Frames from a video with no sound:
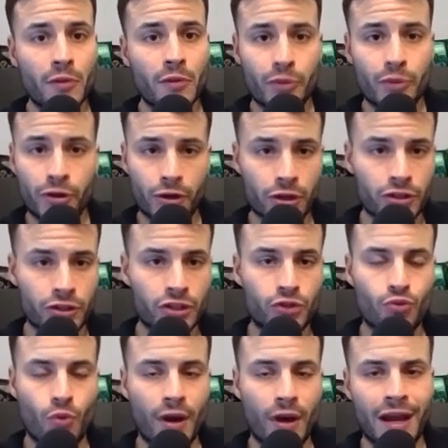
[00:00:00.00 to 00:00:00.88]

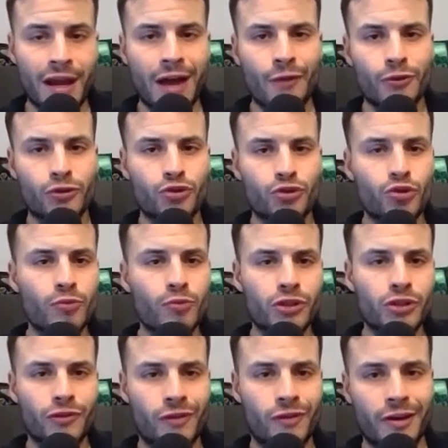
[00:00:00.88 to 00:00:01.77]
Because right now there's too
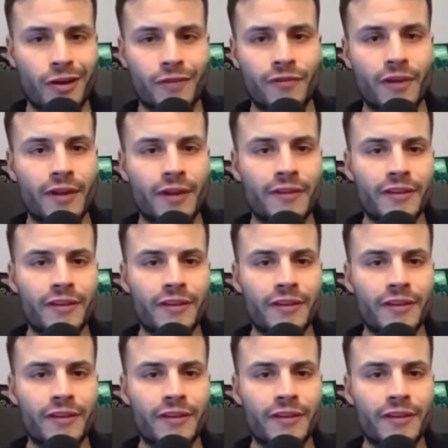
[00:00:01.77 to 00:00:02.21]
much of kind of like